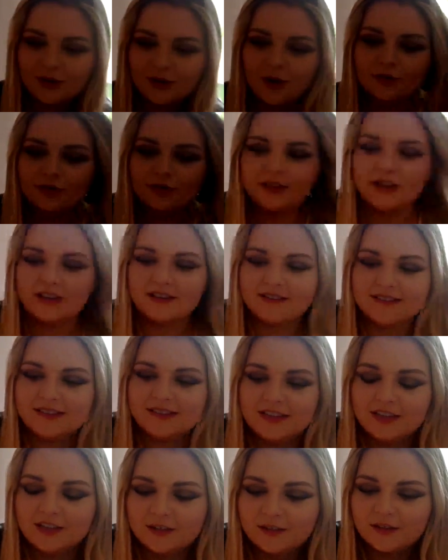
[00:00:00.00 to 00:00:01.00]
Hopefully, I'll
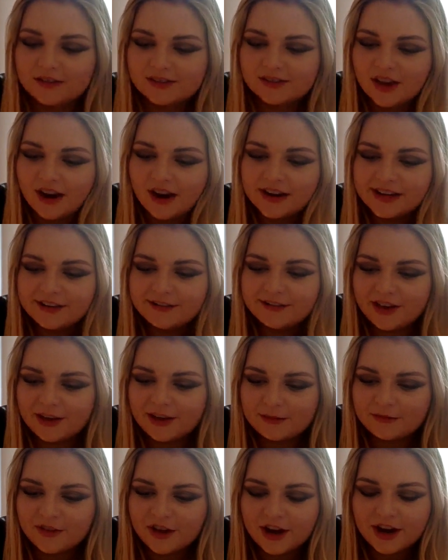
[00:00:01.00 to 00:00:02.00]
see you. Sorry if
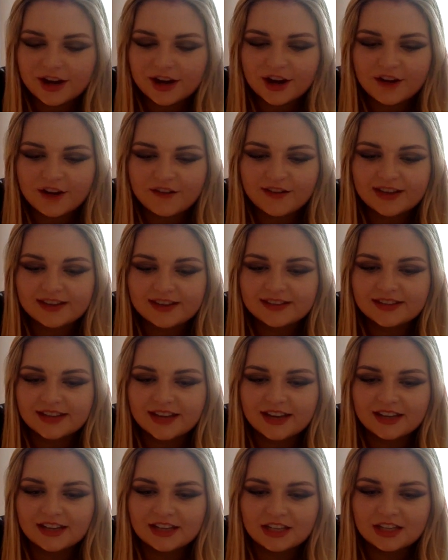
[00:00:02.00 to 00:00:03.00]
I'm very nervous
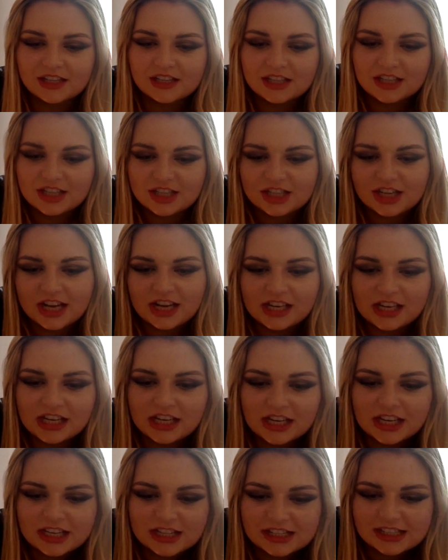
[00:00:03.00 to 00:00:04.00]
and
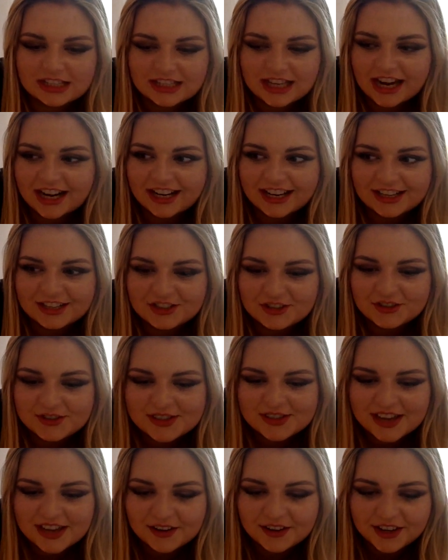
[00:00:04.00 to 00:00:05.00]
shaky and scared and
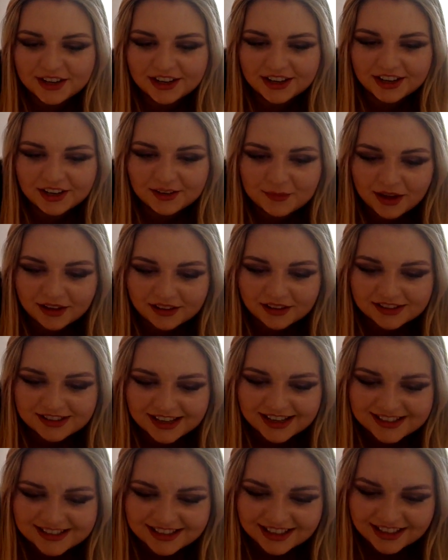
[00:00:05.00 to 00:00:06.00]
don't sound good.
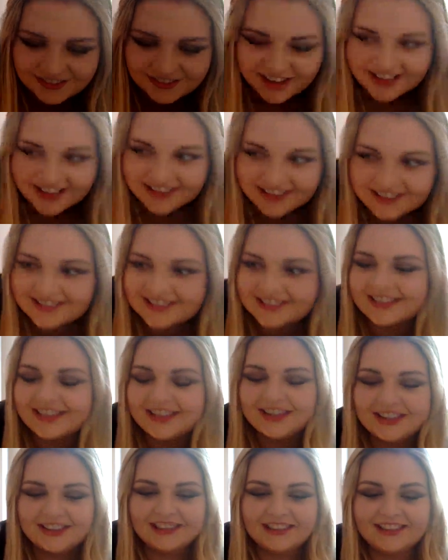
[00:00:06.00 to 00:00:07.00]
Apologize in advance.
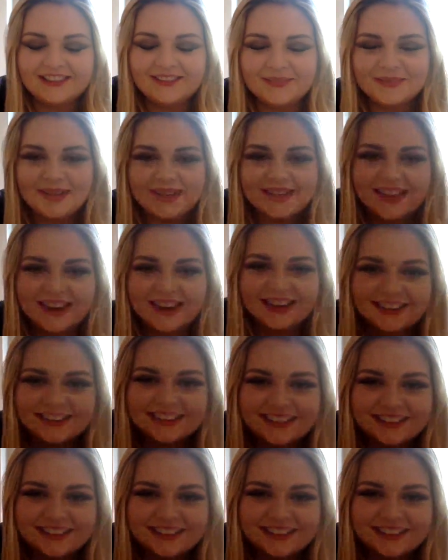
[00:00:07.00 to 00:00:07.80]
No, you'll sound good.